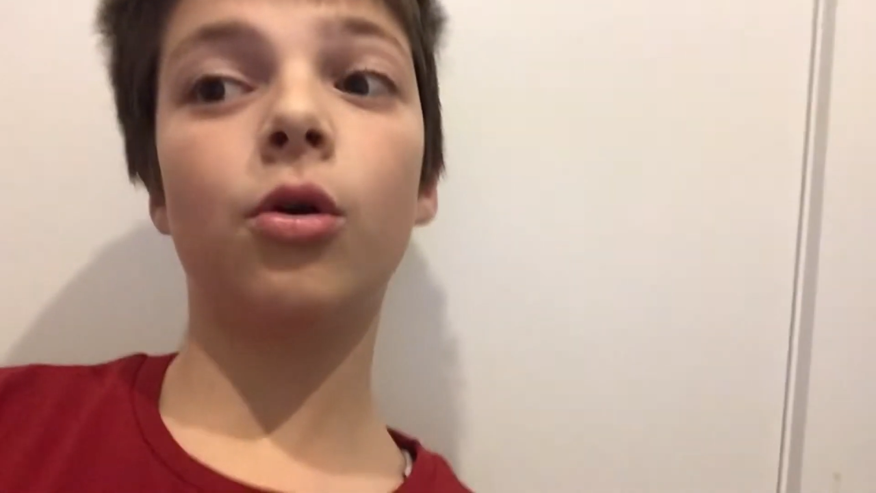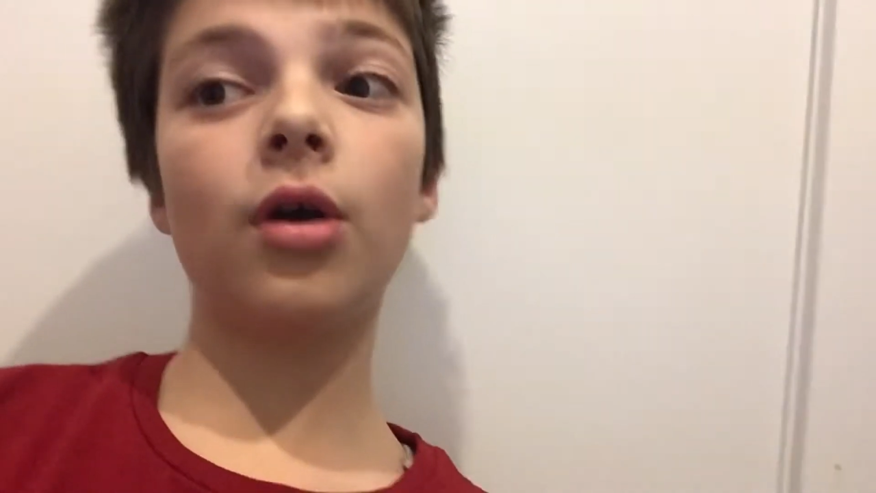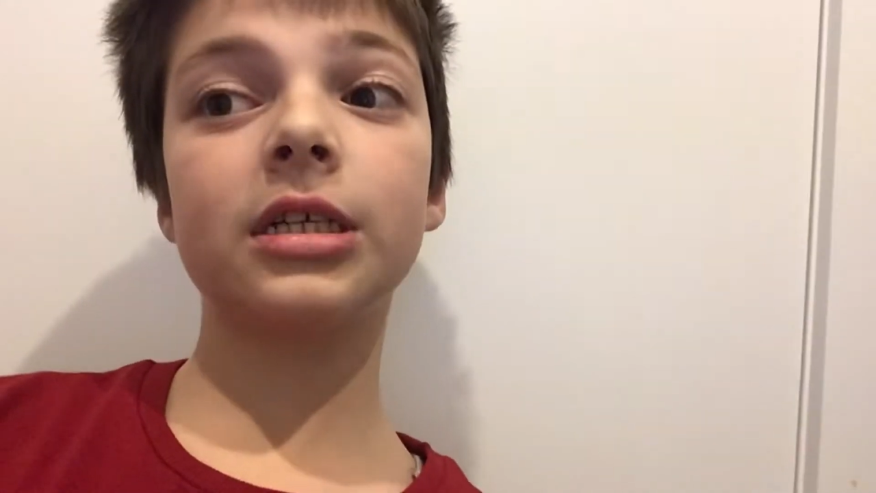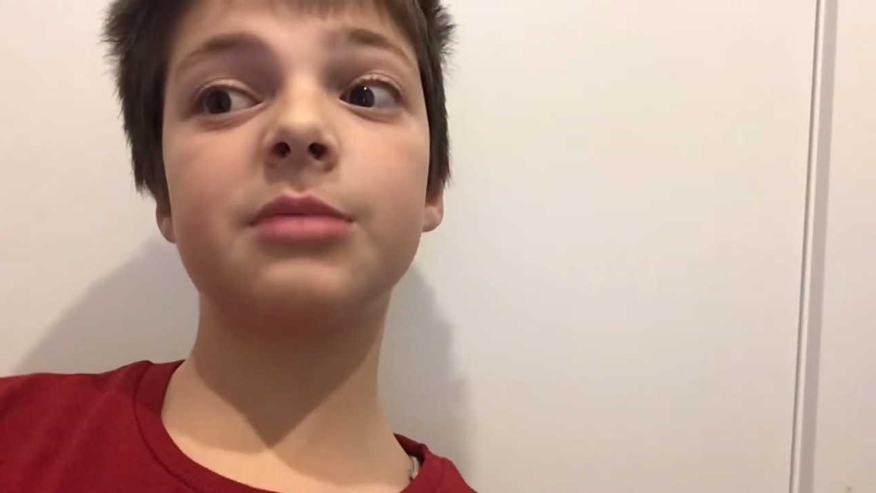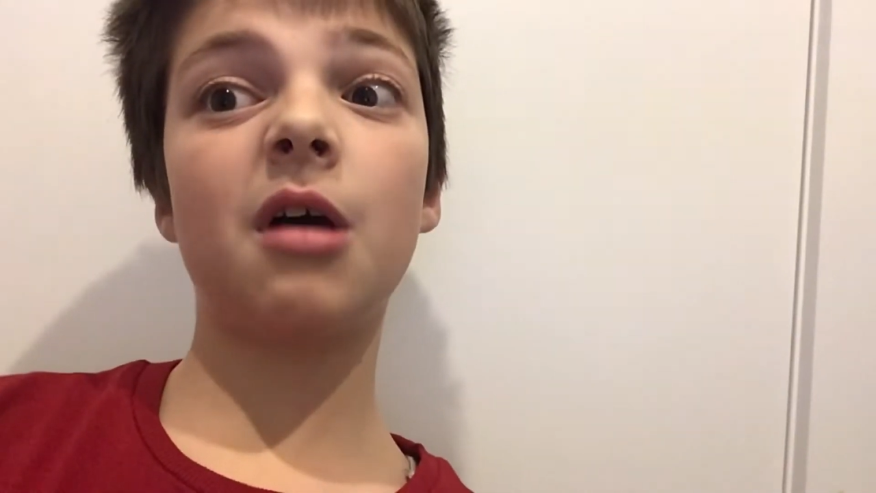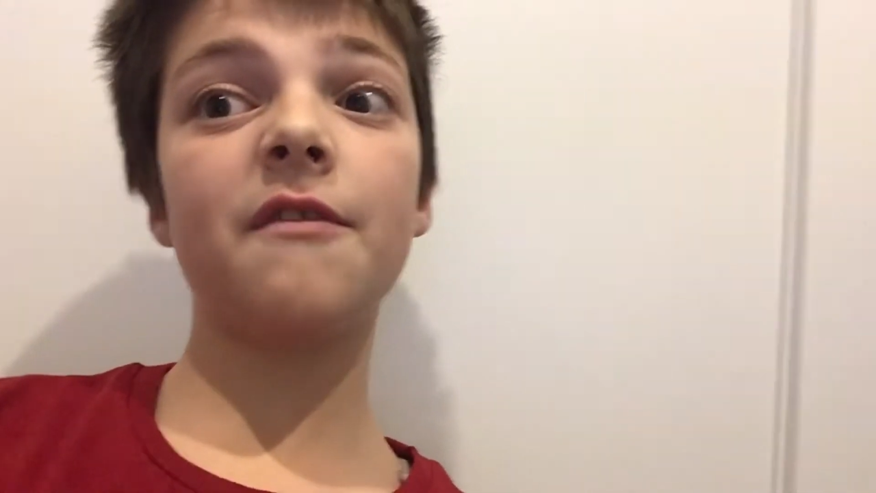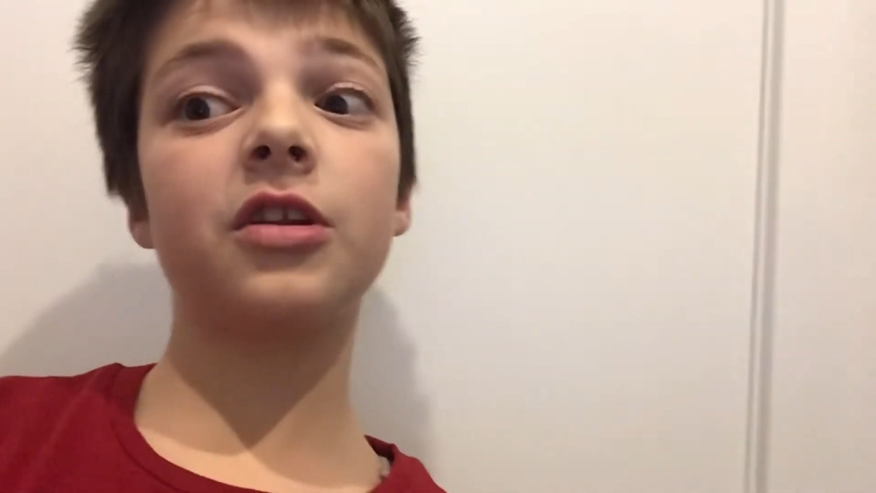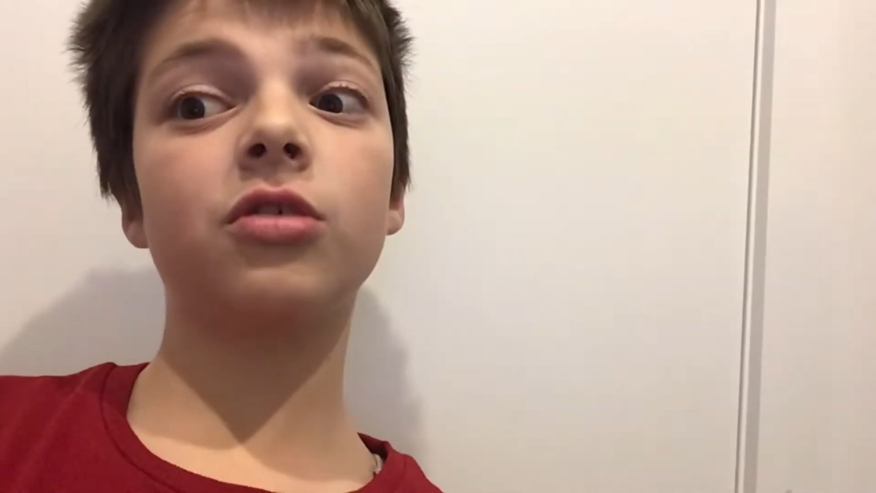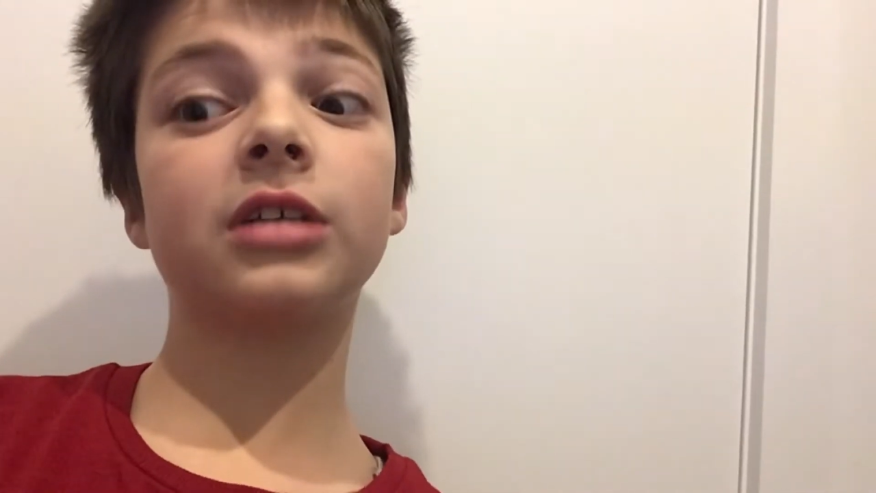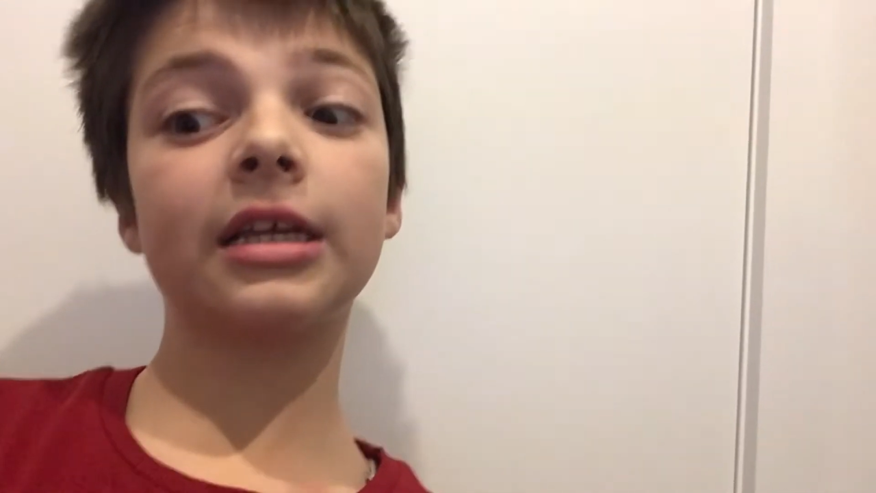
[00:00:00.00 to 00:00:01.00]
more ASMR
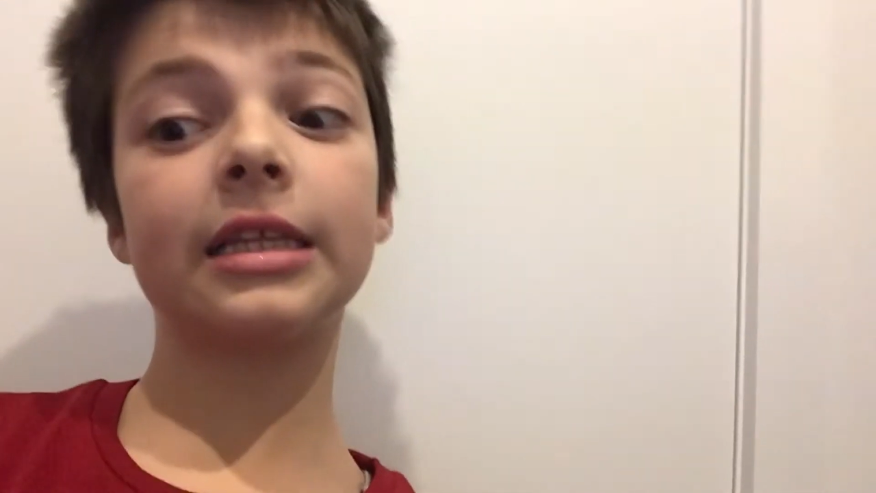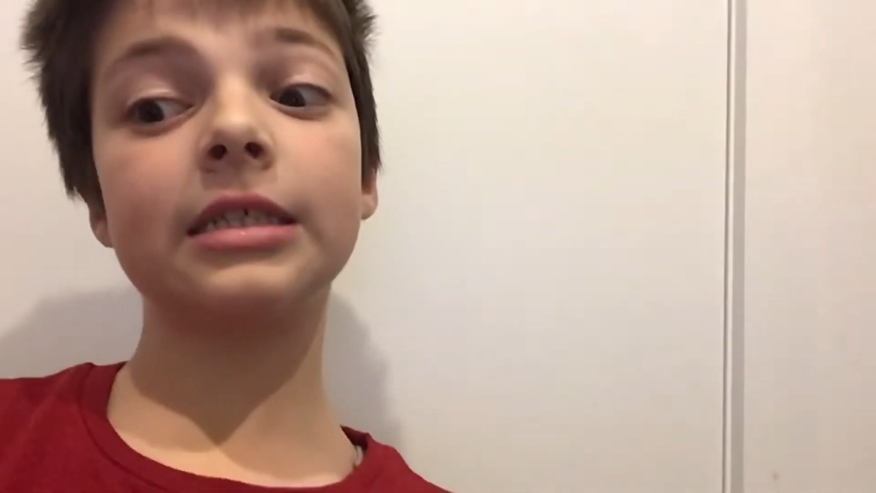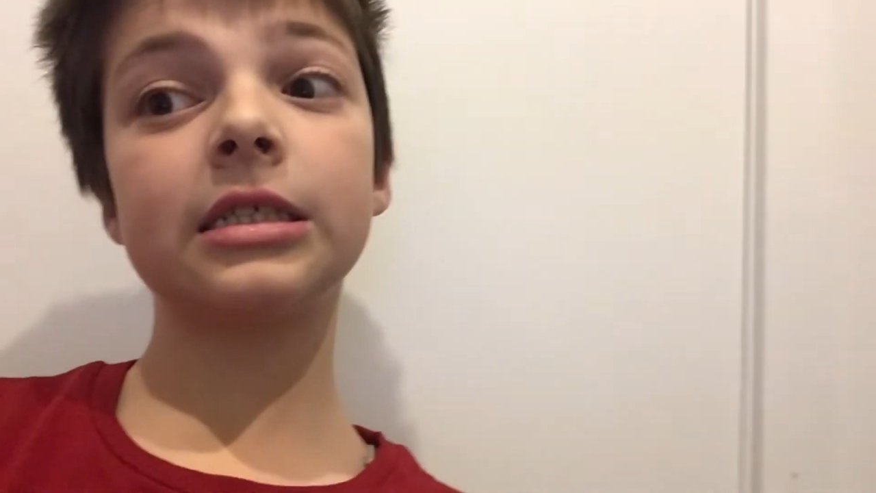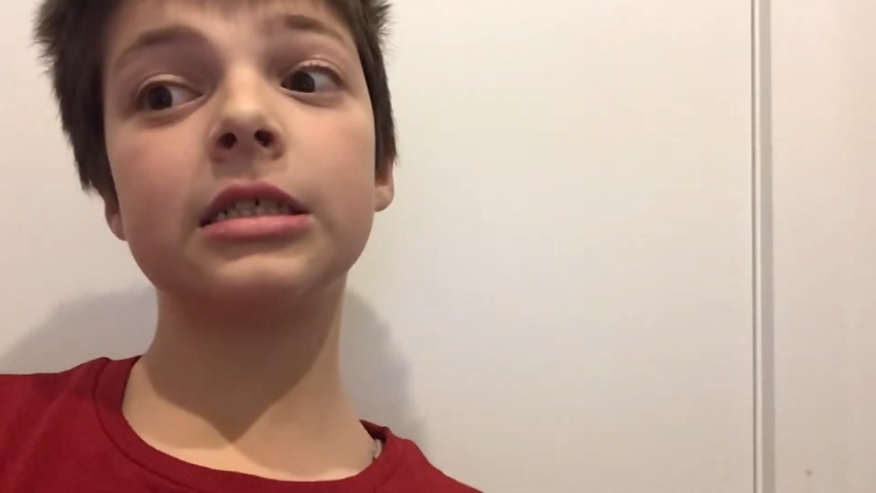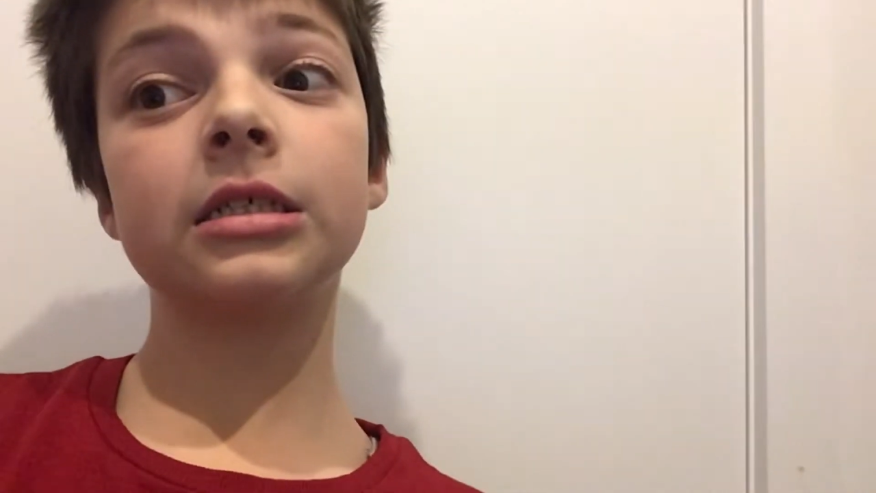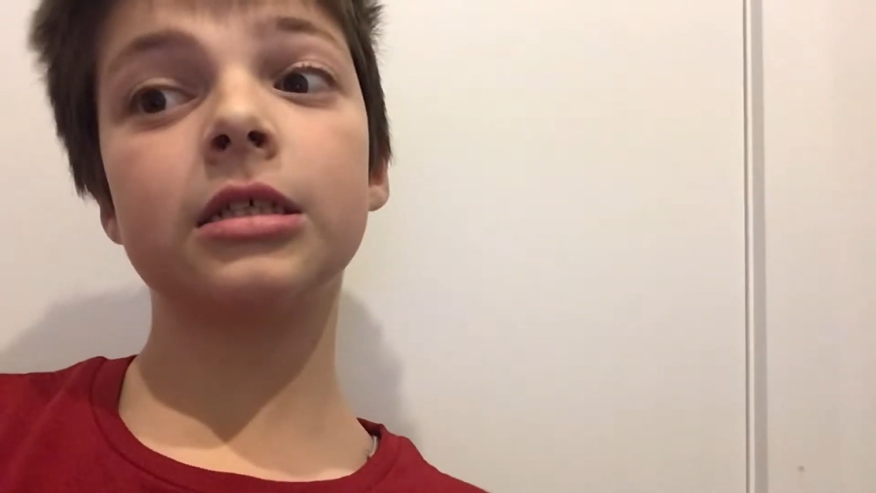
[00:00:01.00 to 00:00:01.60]
videos like this,